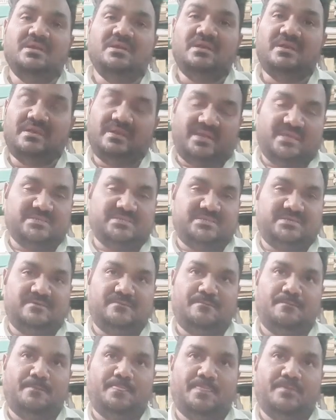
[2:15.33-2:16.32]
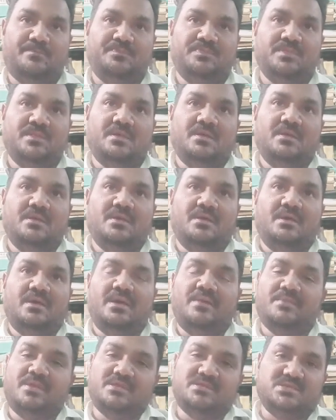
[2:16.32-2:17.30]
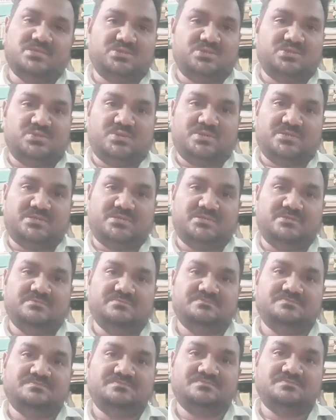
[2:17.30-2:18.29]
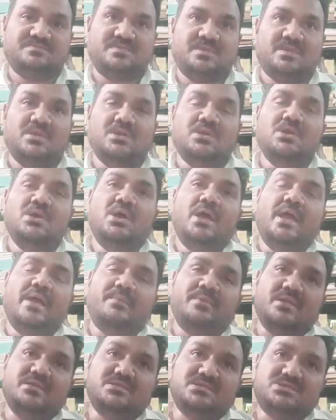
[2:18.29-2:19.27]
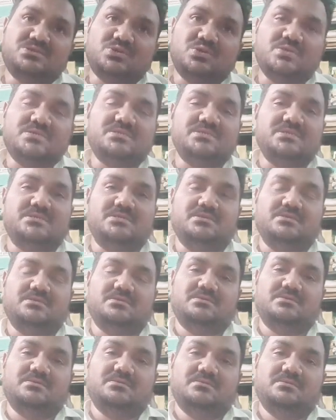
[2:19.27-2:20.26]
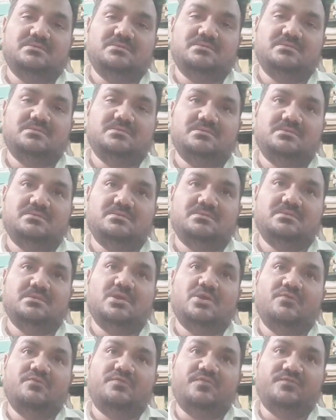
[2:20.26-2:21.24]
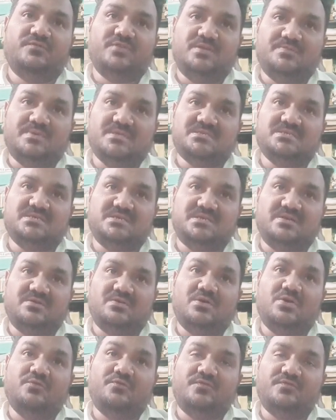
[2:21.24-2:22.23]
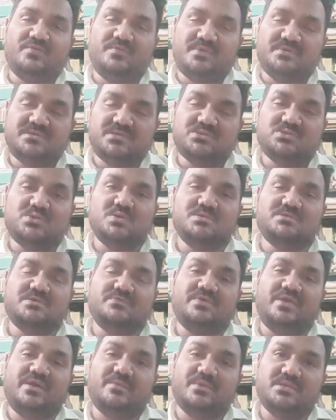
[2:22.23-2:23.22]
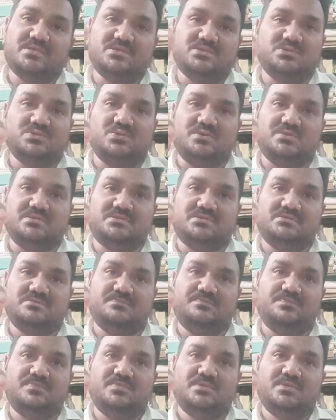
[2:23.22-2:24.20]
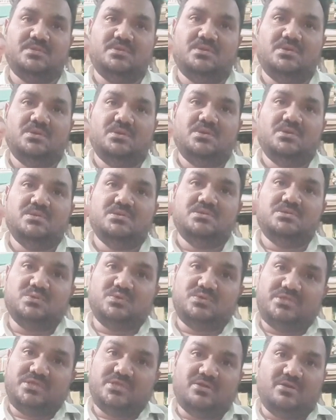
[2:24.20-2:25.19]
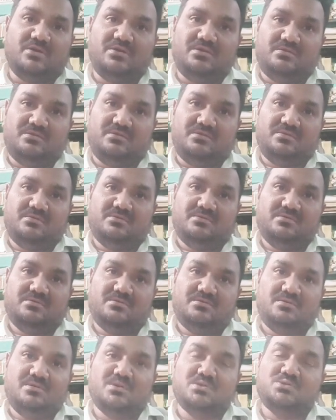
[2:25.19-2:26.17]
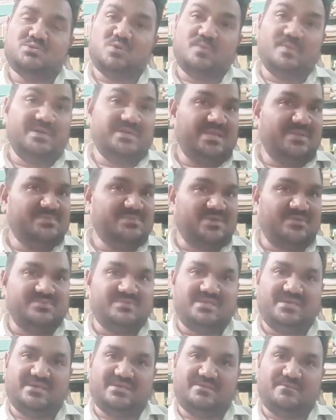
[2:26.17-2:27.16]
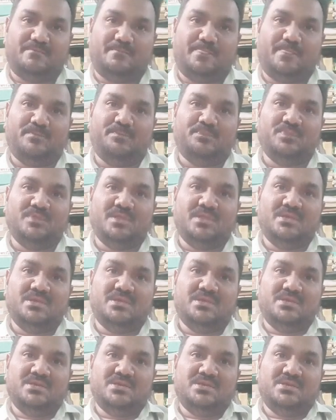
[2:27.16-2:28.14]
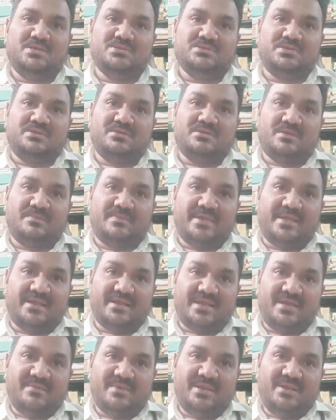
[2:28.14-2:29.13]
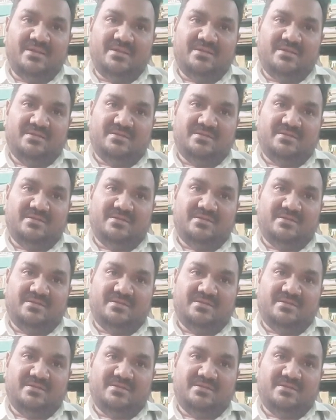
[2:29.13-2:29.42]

Next, hemorrhagic strokes. Hemorrhagic strokes are 15% strokes are the hemorrhagic strokes. So there are so many types of there: intraparenchymal,